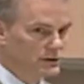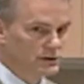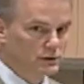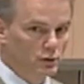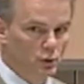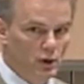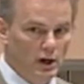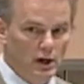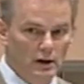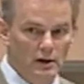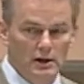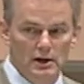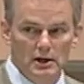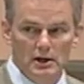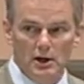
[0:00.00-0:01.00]
to do well.
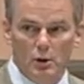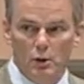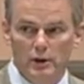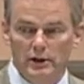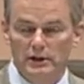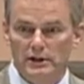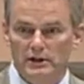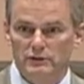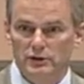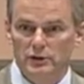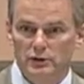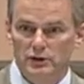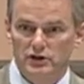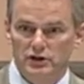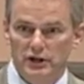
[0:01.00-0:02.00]
We're going to give
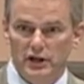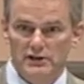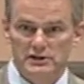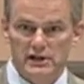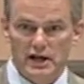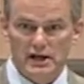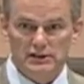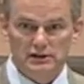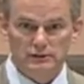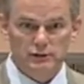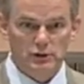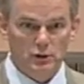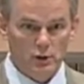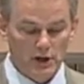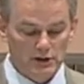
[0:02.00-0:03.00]
you a chance to ask a few
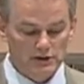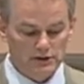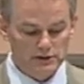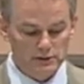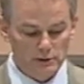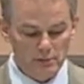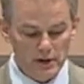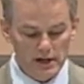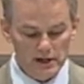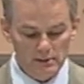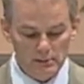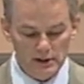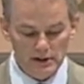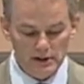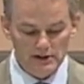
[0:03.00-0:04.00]
questions in the remaining
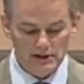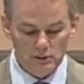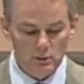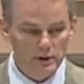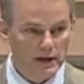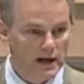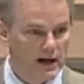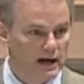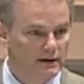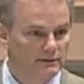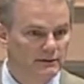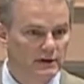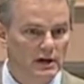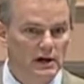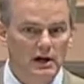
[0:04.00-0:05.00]
minutes that we have.
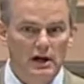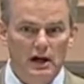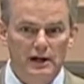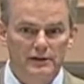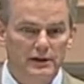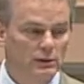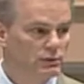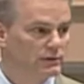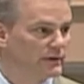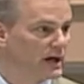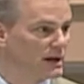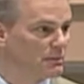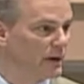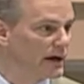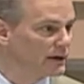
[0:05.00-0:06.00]
I think we've got a
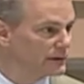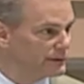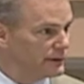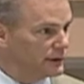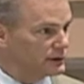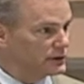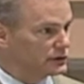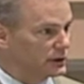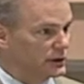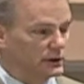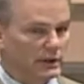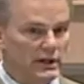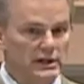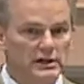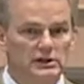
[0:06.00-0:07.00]
microphone
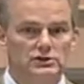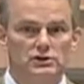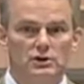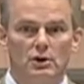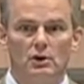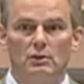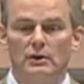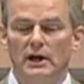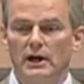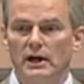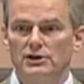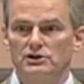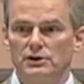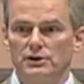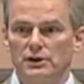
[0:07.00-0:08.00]
circulating, so
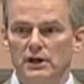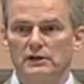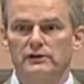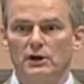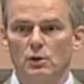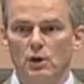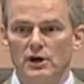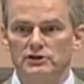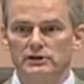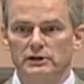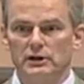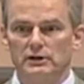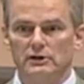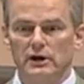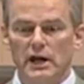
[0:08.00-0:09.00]
as you think of your question,
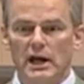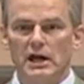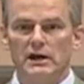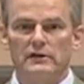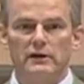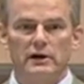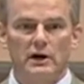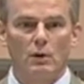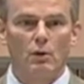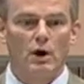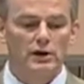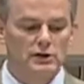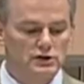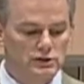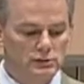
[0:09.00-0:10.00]
get your hand in the air. While
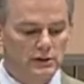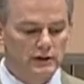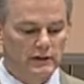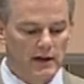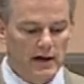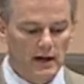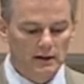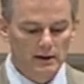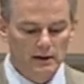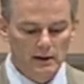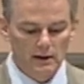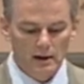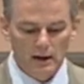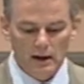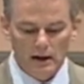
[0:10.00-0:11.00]
you're doing that,
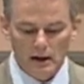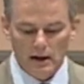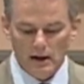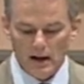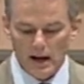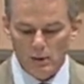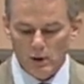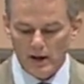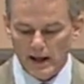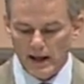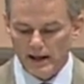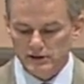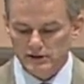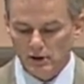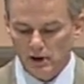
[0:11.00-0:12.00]
I want to
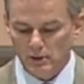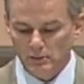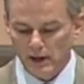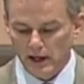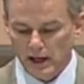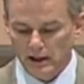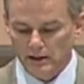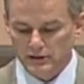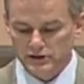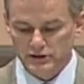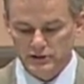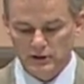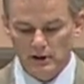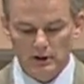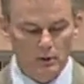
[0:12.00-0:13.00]
ask our panelists
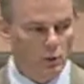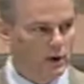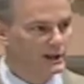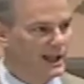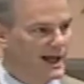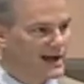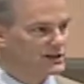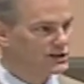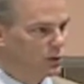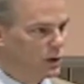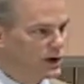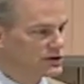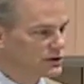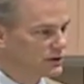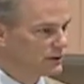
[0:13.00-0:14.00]
one last
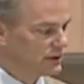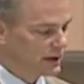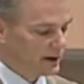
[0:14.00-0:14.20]
question